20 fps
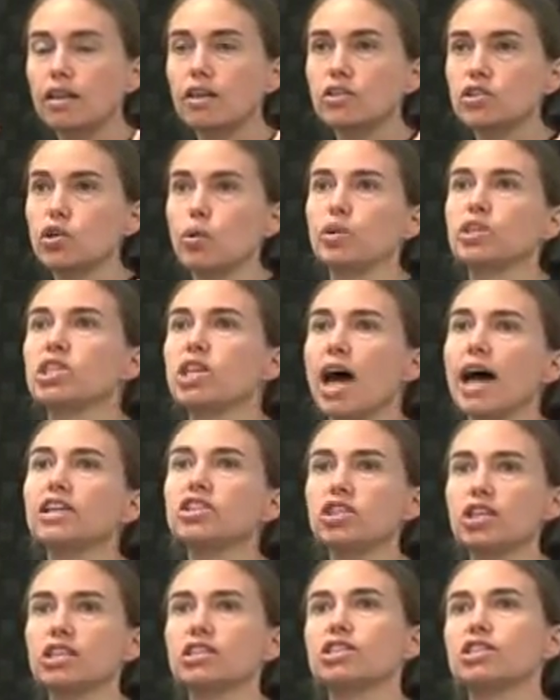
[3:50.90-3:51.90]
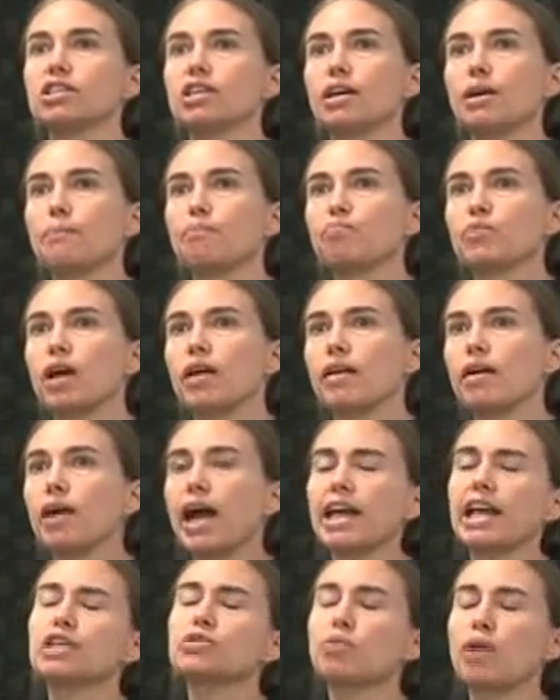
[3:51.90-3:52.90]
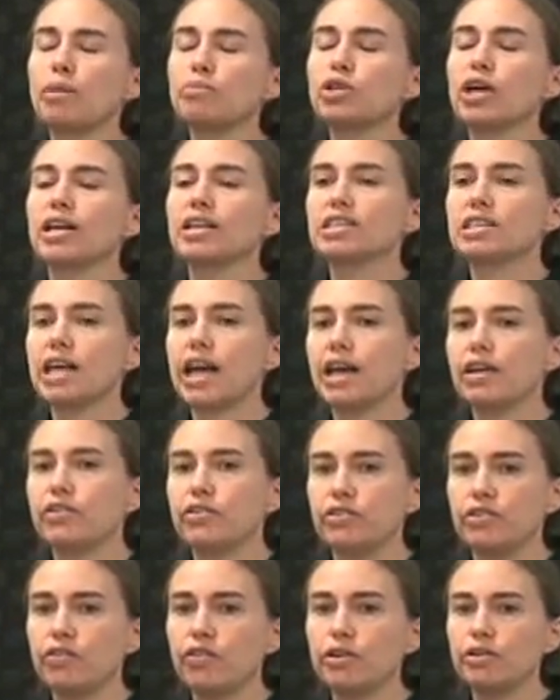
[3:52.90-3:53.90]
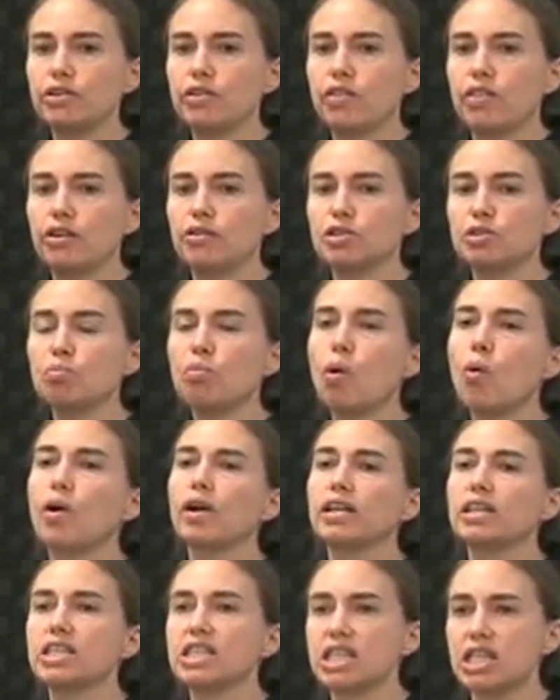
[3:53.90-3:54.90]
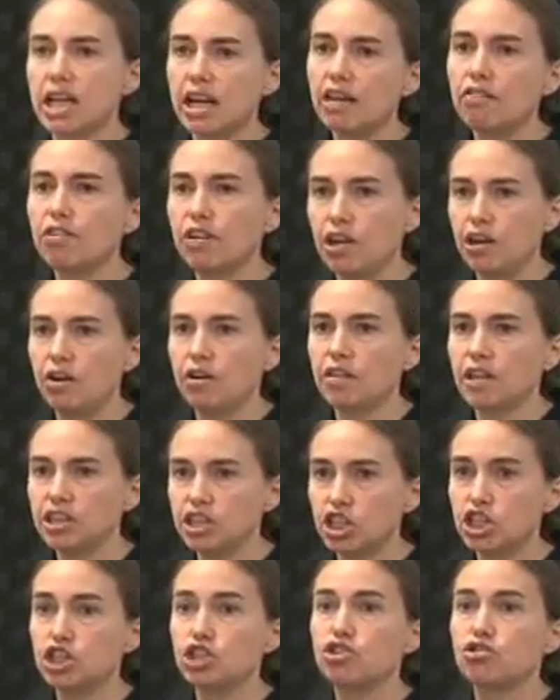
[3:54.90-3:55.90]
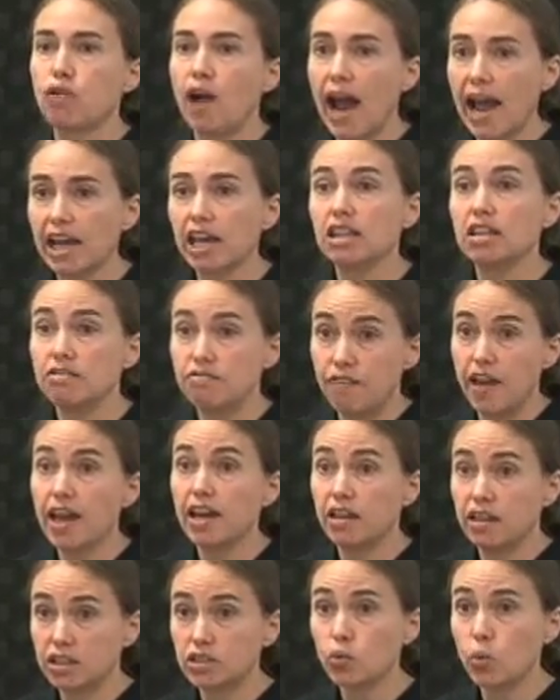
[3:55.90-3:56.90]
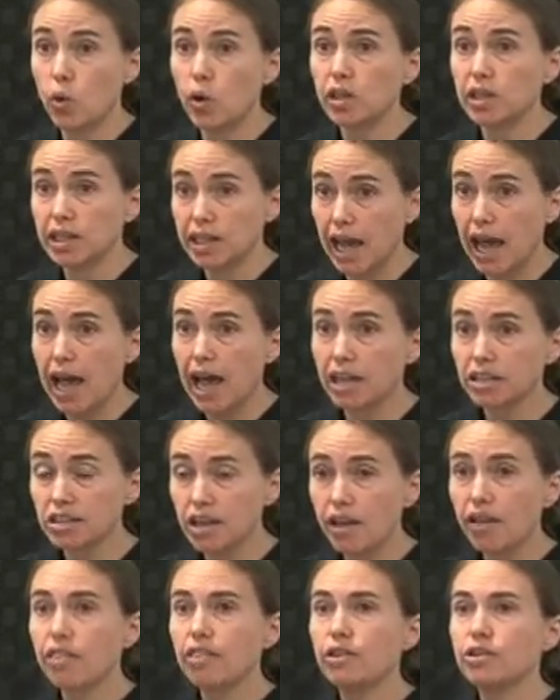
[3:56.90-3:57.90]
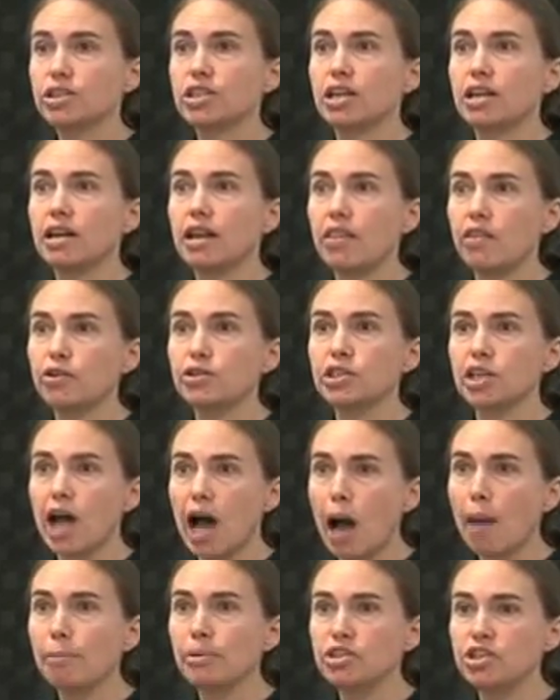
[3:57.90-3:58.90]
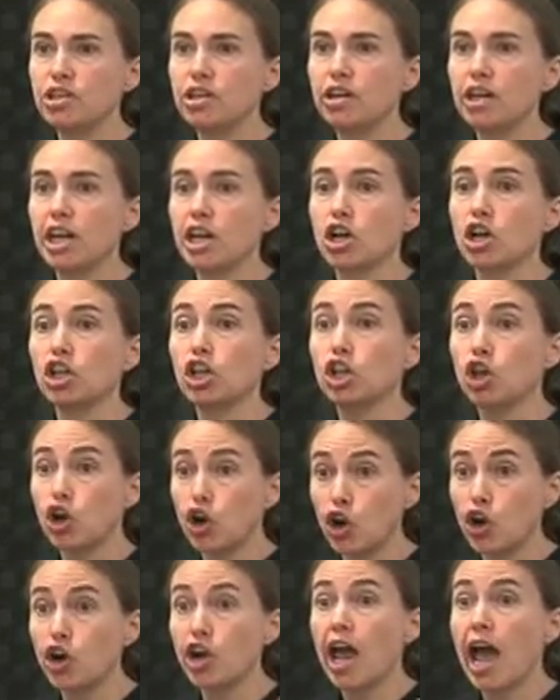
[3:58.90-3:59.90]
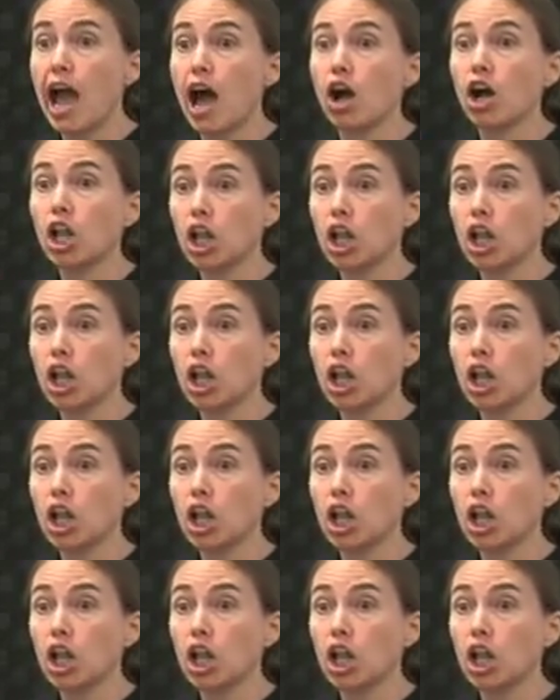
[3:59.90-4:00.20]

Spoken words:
so it's not just. I guess what I'm trying to say is there's more incentive here than just tracking the fate of this oil and gas. There's an opportunity to learn how